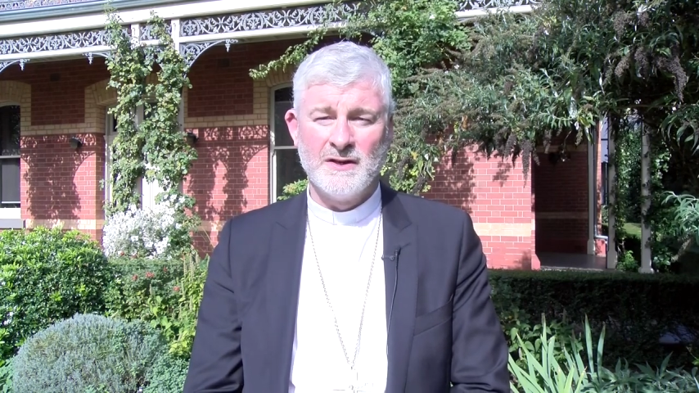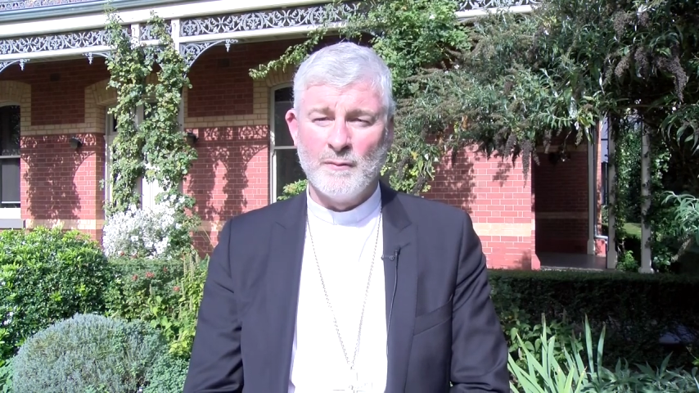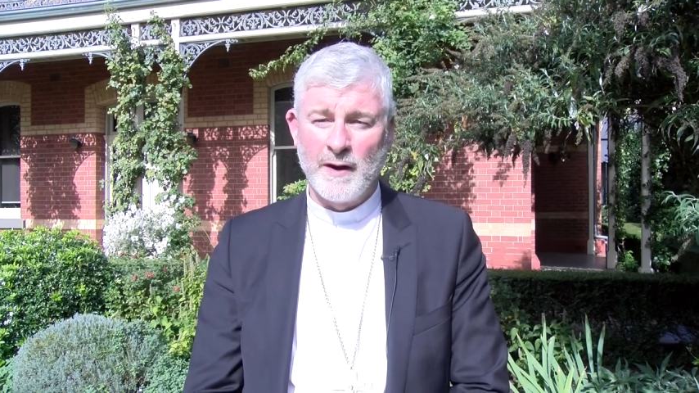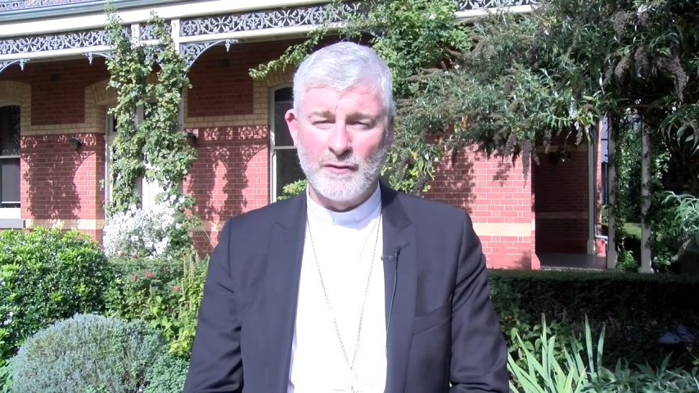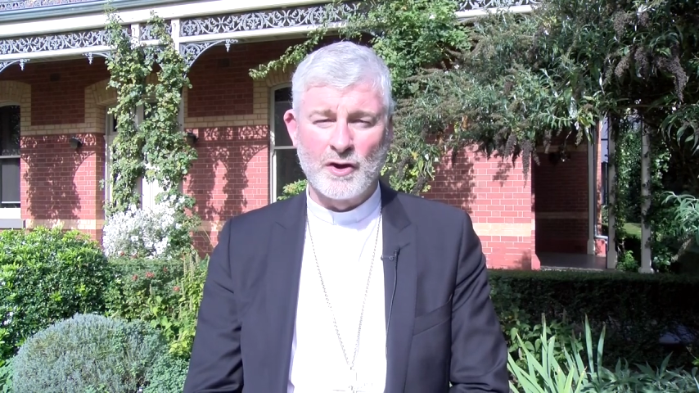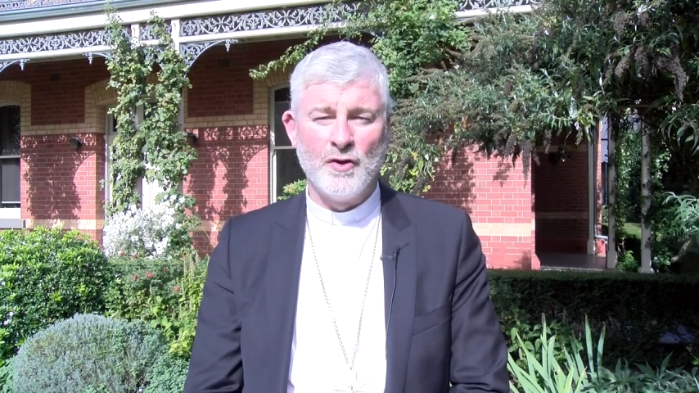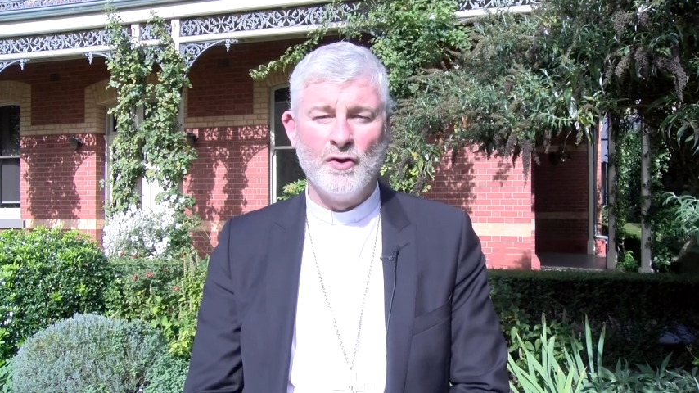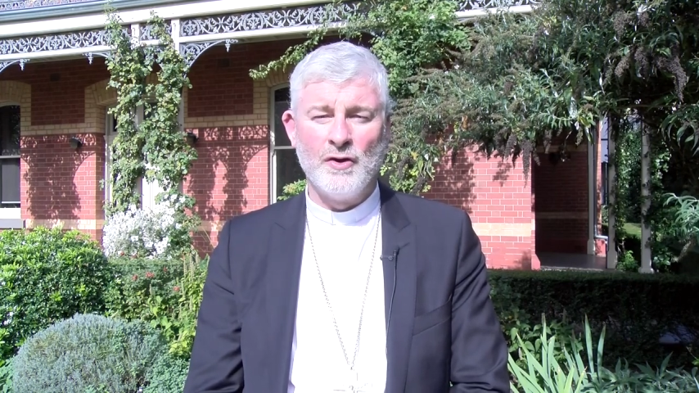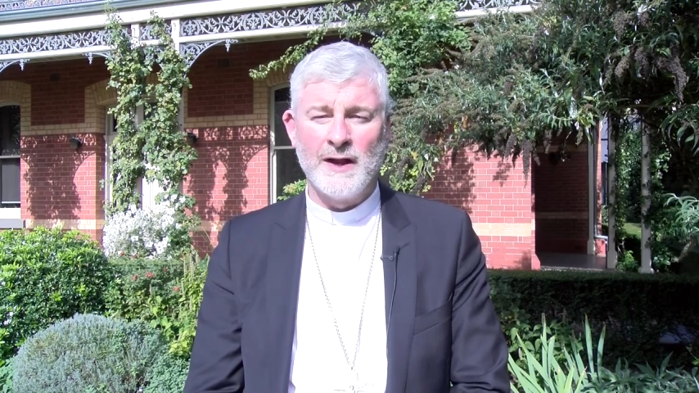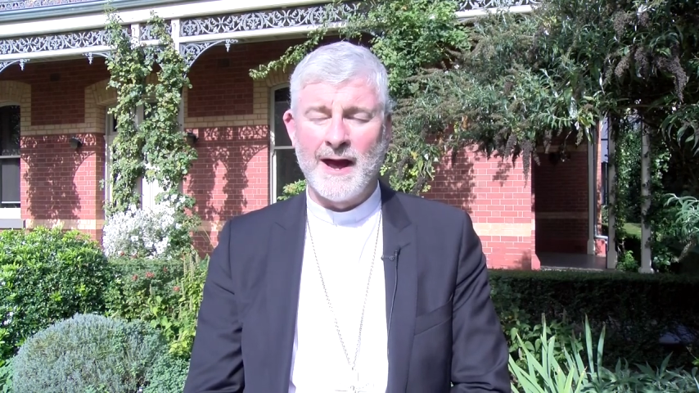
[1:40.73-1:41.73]
we
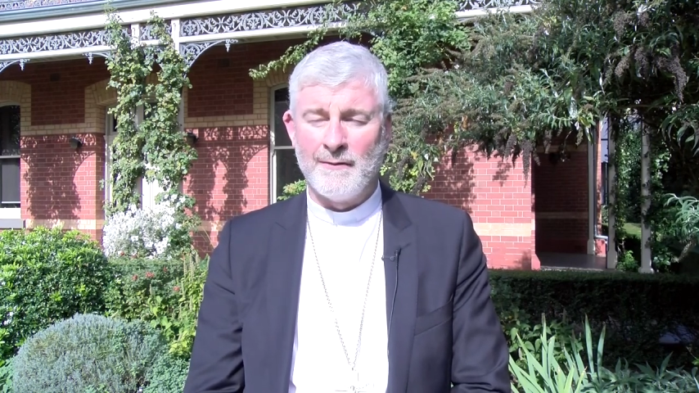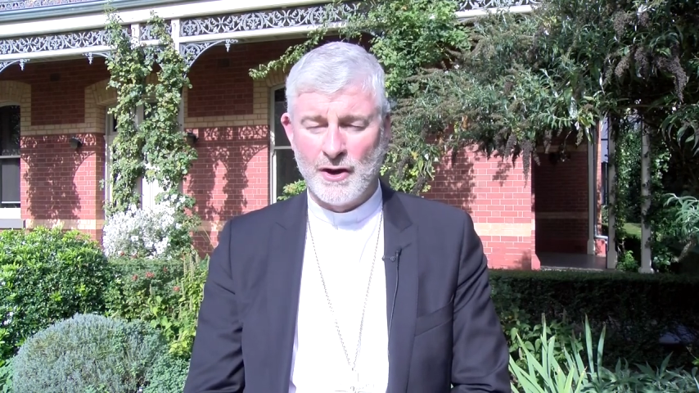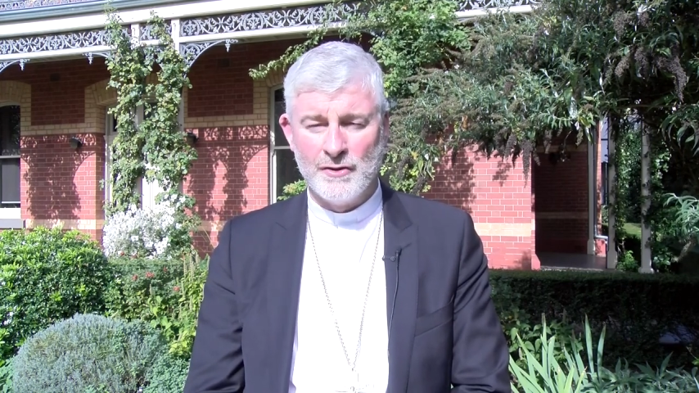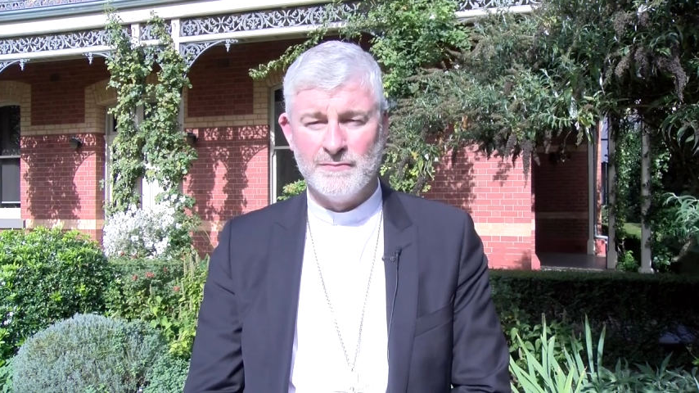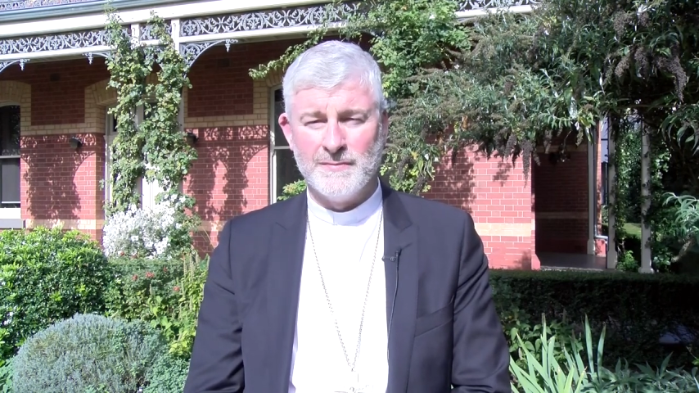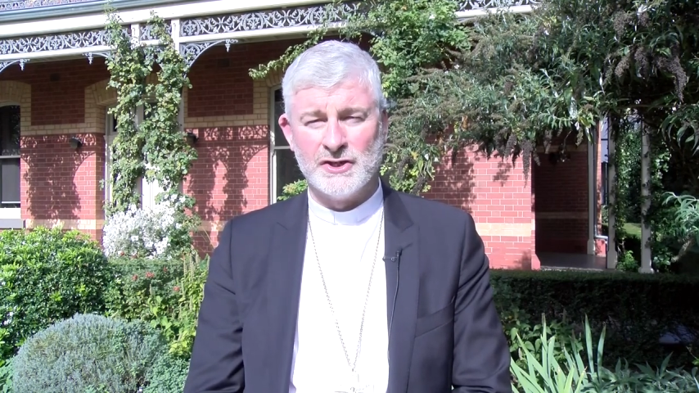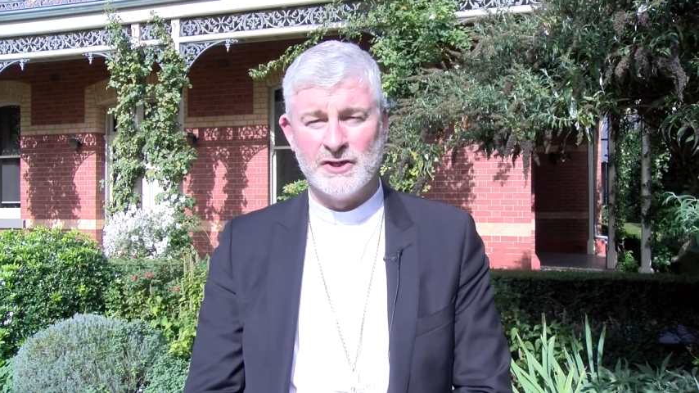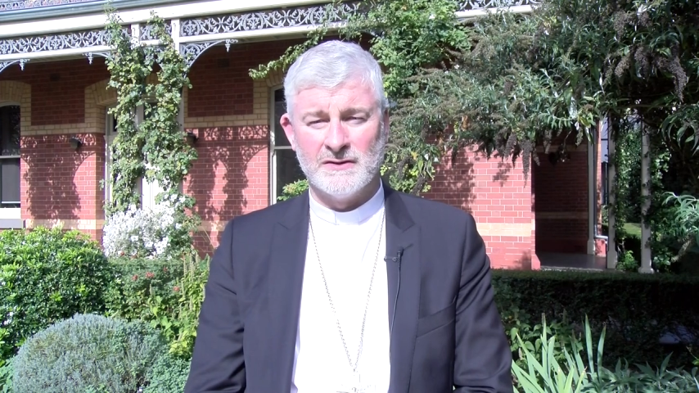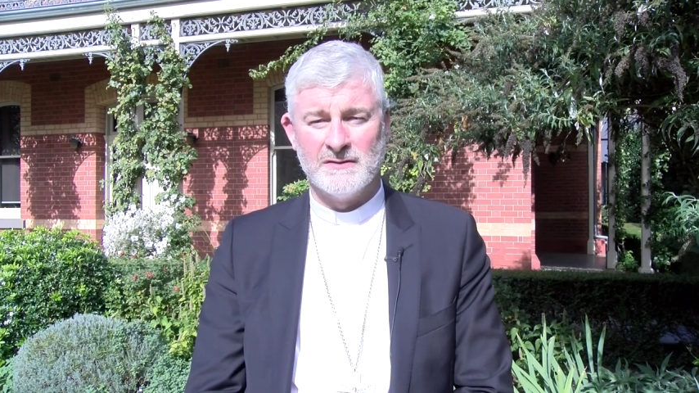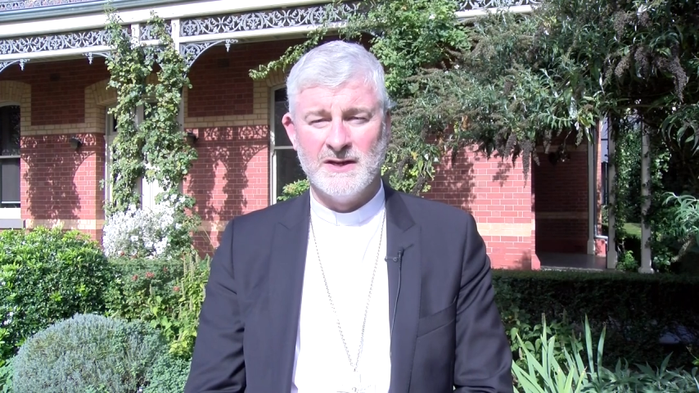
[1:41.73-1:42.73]
recall our own mission